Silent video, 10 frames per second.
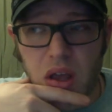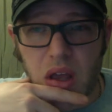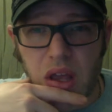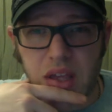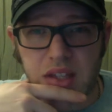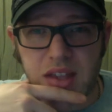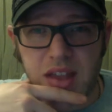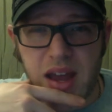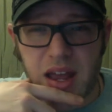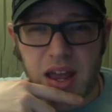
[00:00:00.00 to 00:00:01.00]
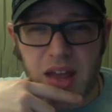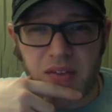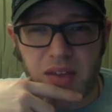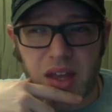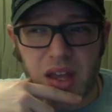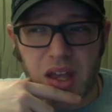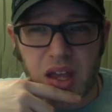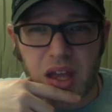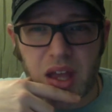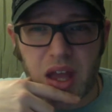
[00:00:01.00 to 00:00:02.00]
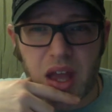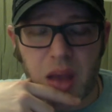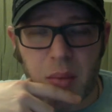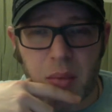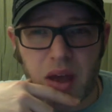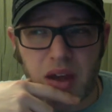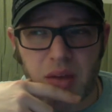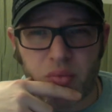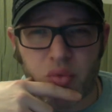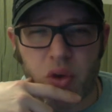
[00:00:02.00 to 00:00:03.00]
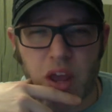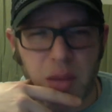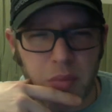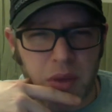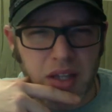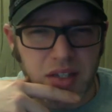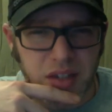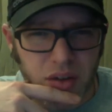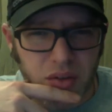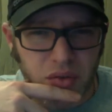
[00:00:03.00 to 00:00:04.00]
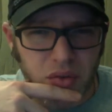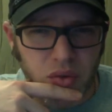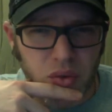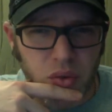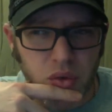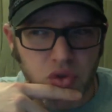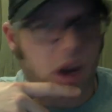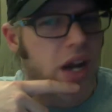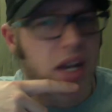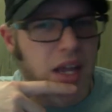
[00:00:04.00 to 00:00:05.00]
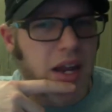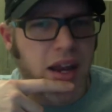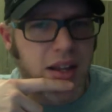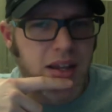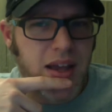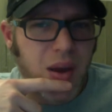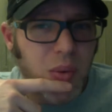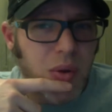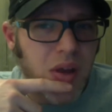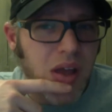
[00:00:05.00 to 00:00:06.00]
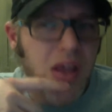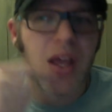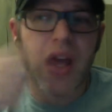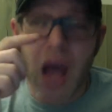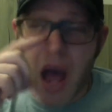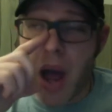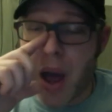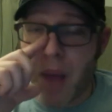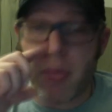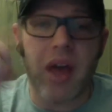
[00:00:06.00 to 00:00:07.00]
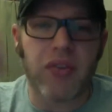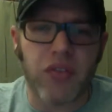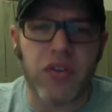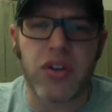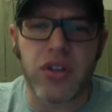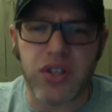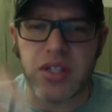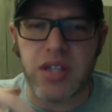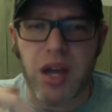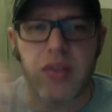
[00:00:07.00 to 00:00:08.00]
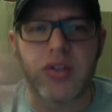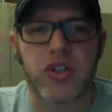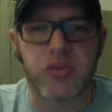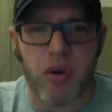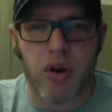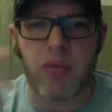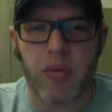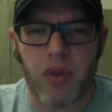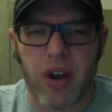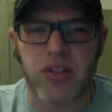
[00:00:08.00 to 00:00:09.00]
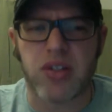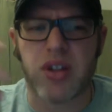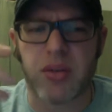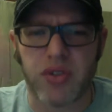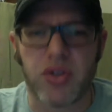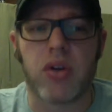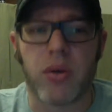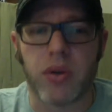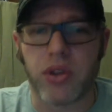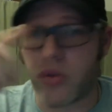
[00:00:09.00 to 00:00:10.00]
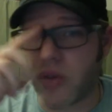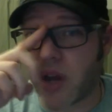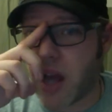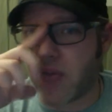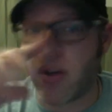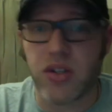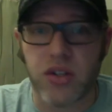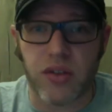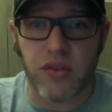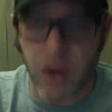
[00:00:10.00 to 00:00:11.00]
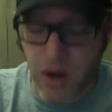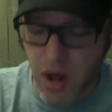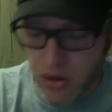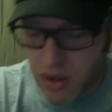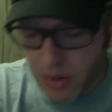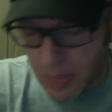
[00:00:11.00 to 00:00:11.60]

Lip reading: is that heavy, am I going to break myself trying to get out of town? I'm going to have to figure these things out, and this is part of my process that I'm still going through that I haven't necessarily figured out yet.